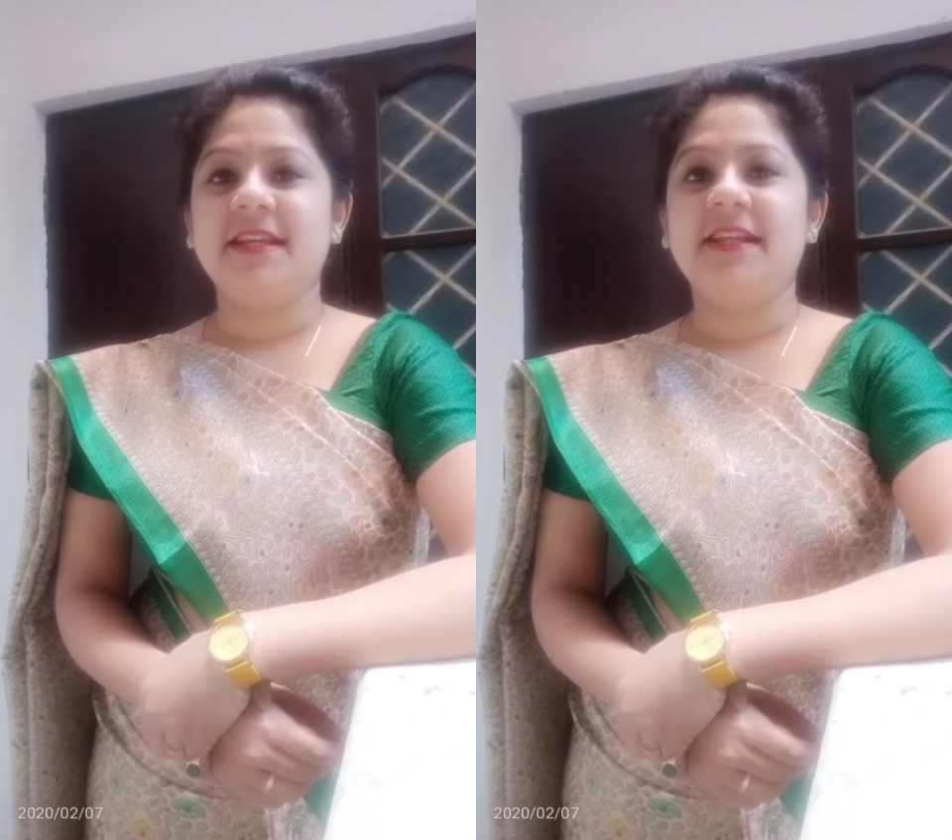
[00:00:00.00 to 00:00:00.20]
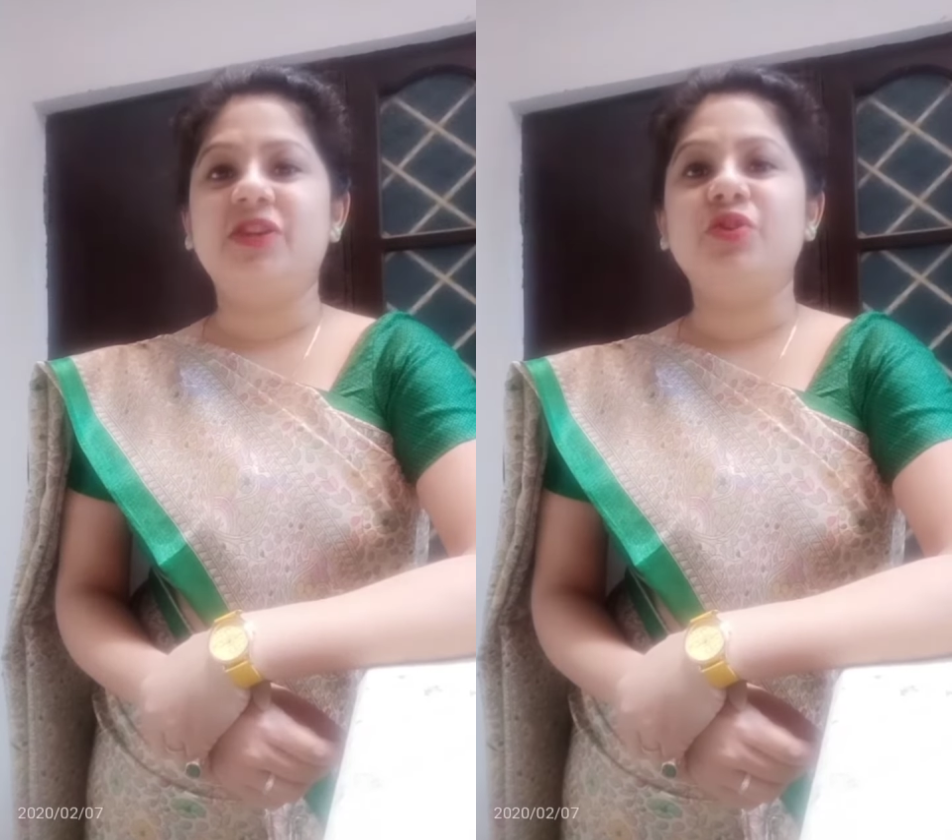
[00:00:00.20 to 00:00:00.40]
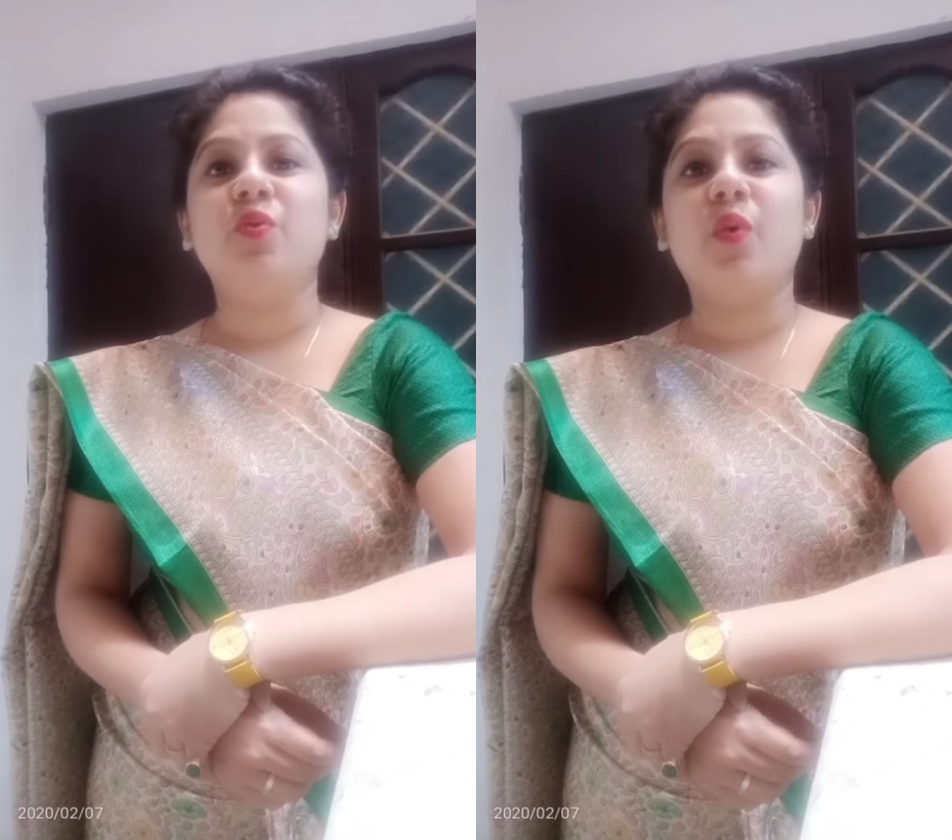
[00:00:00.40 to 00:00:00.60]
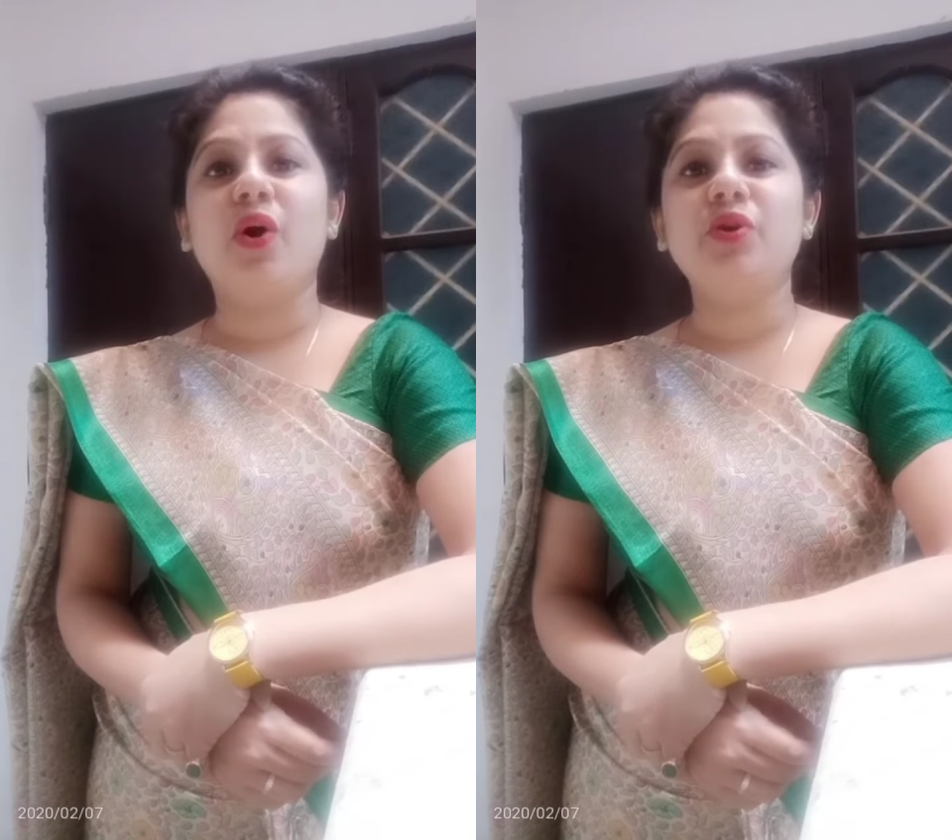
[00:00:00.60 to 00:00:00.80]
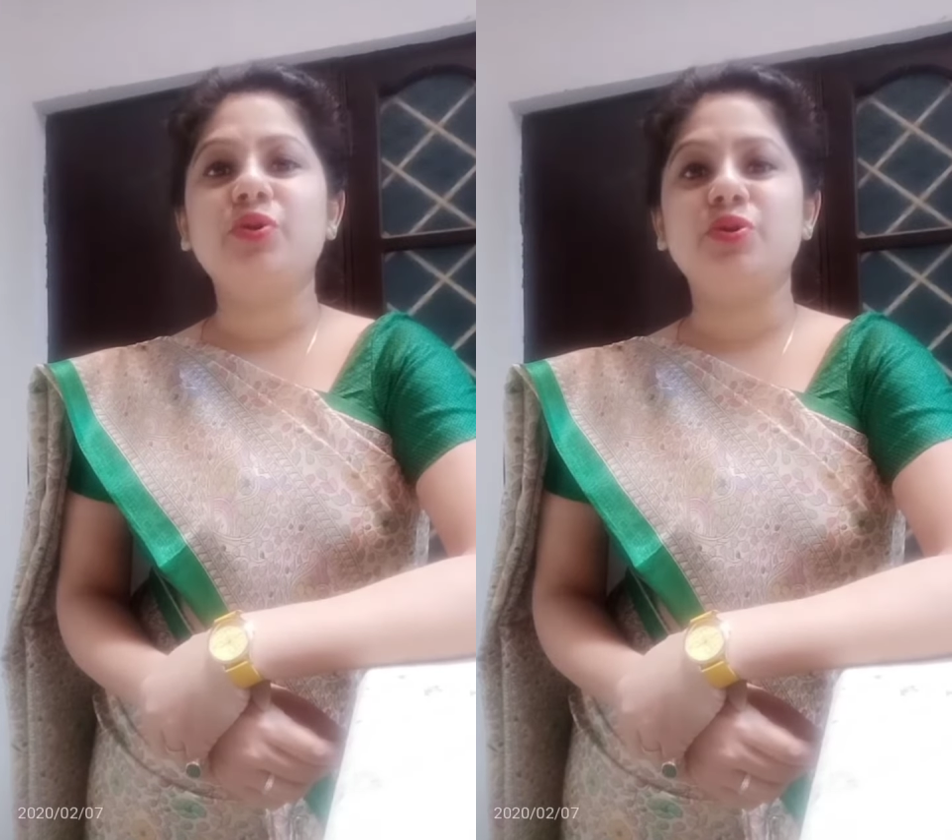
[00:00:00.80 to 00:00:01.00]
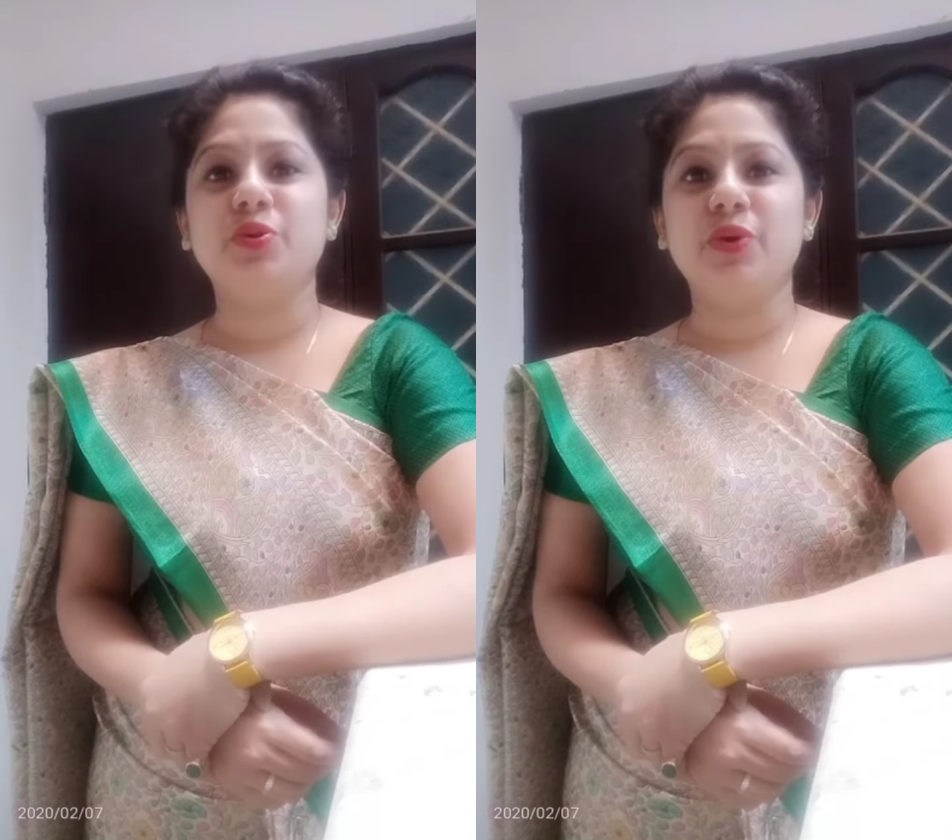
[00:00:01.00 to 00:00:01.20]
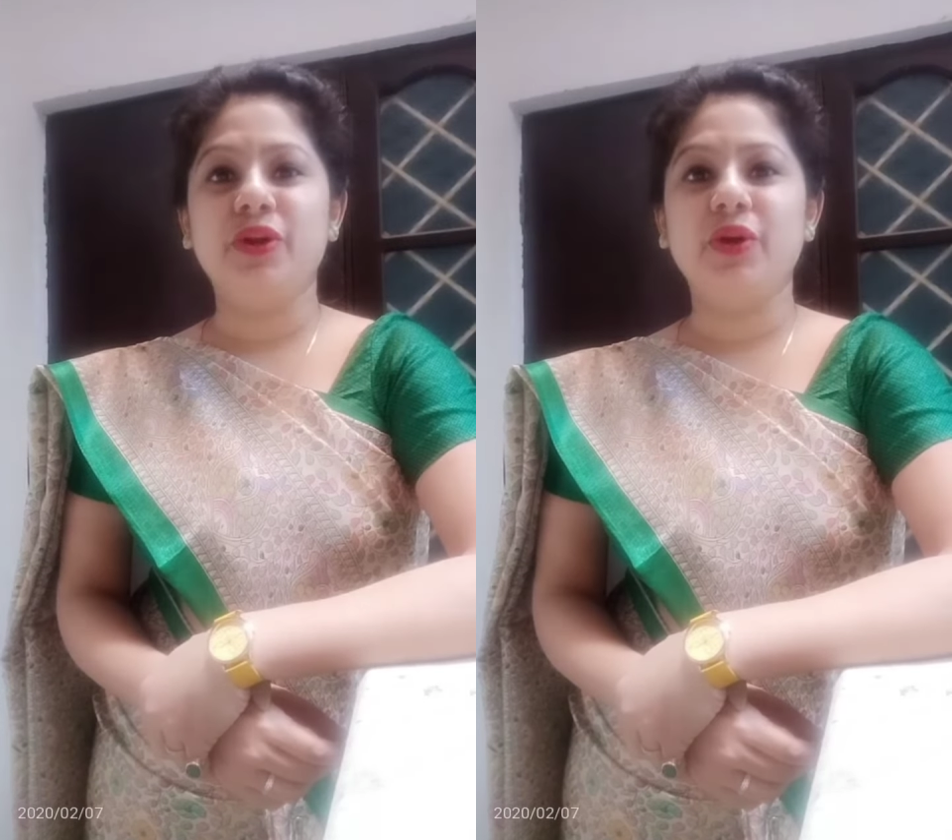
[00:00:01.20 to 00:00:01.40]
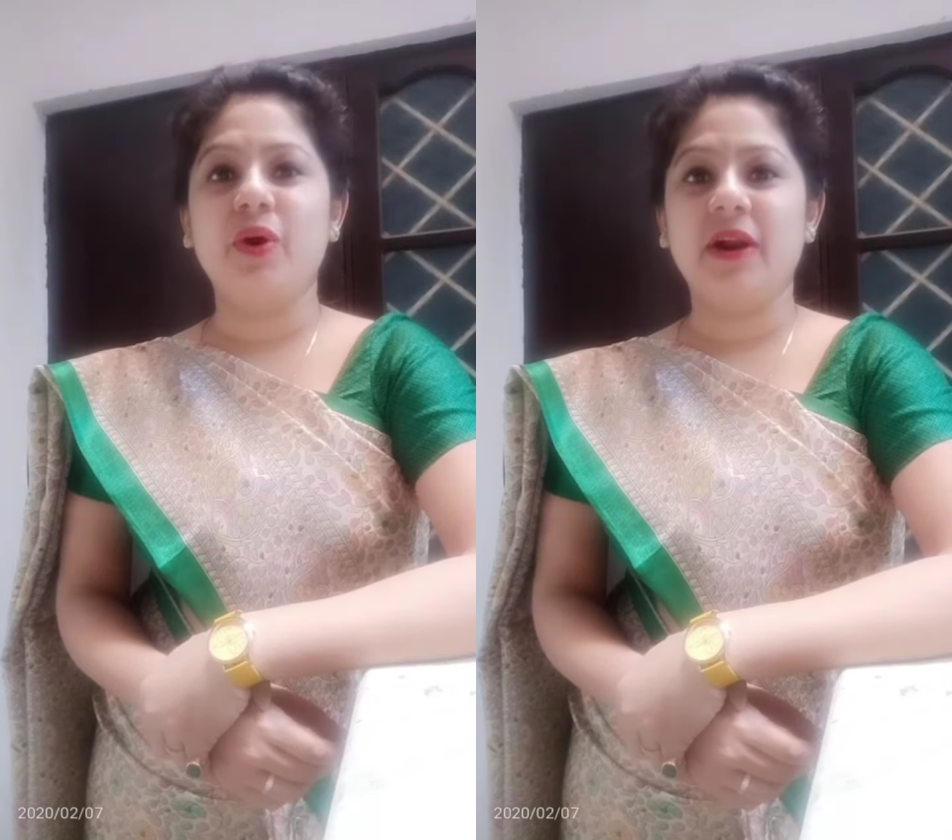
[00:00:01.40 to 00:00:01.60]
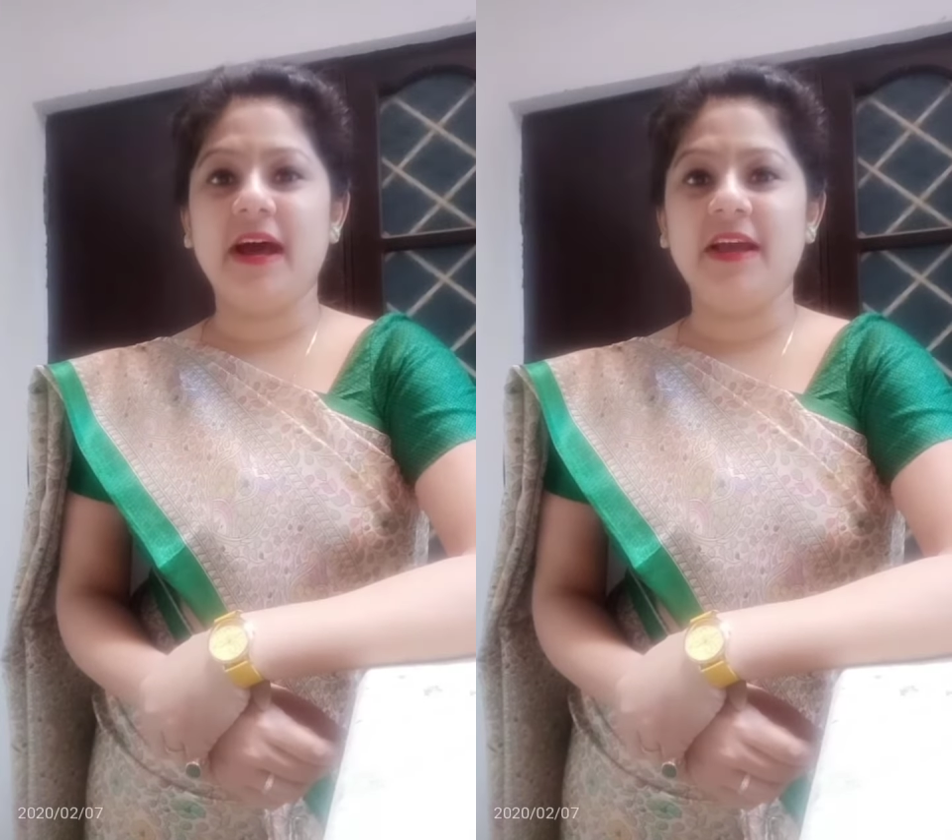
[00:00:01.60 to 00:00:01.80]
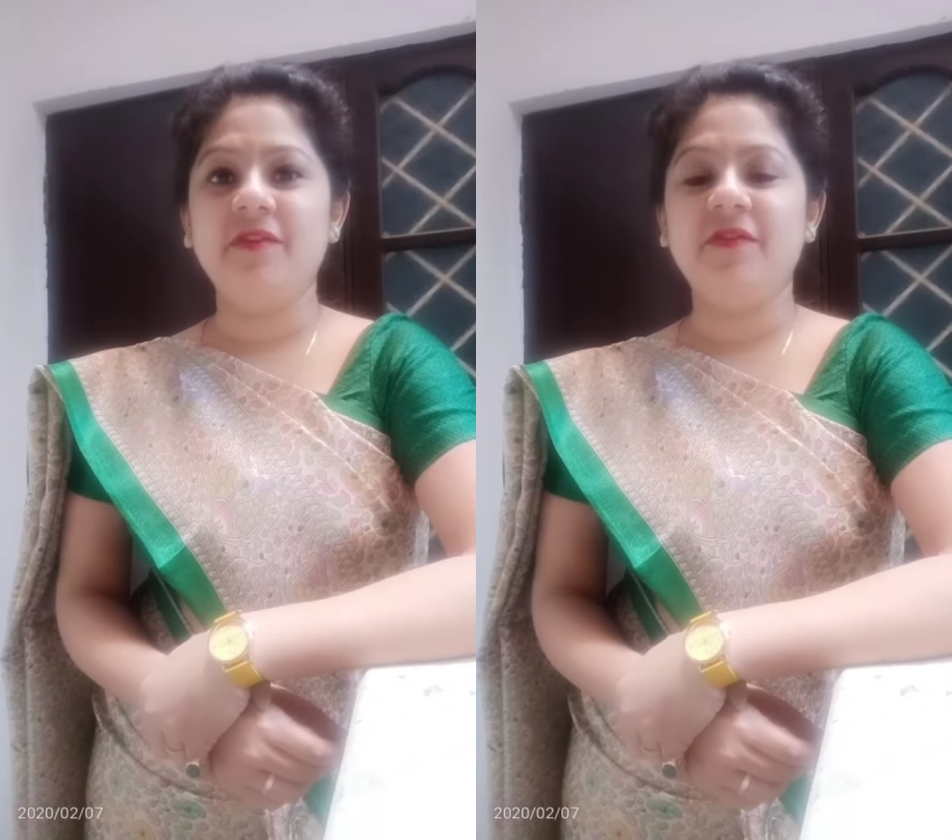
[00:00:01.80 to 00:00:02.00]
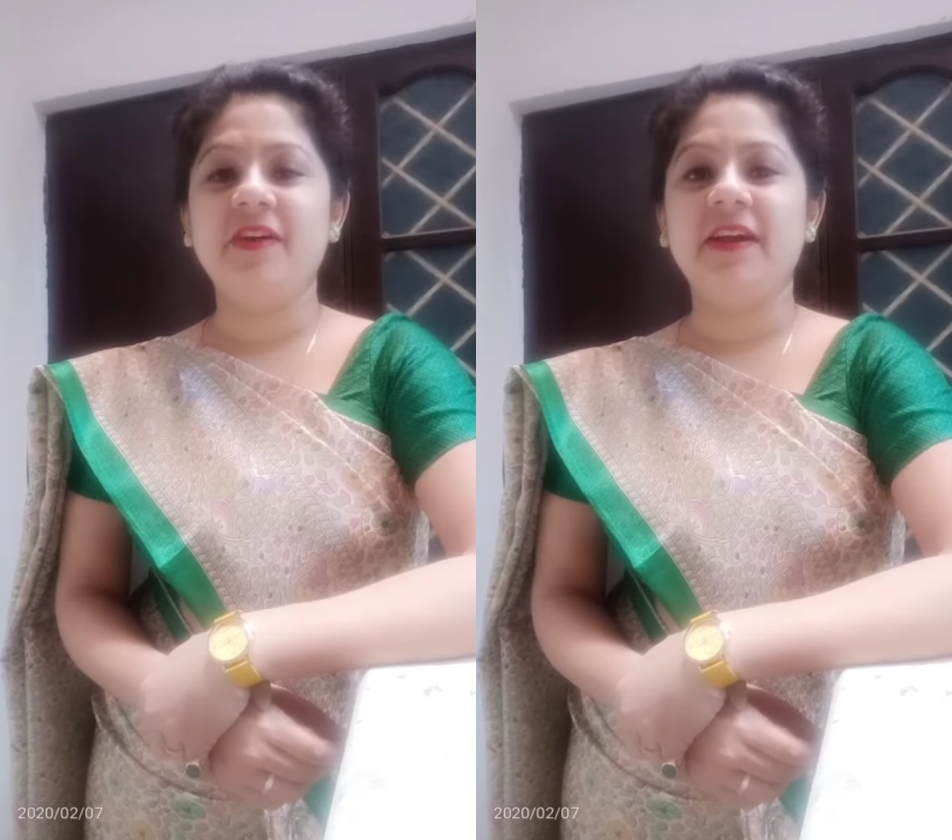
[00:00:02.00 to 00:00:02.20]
that you want to do in your life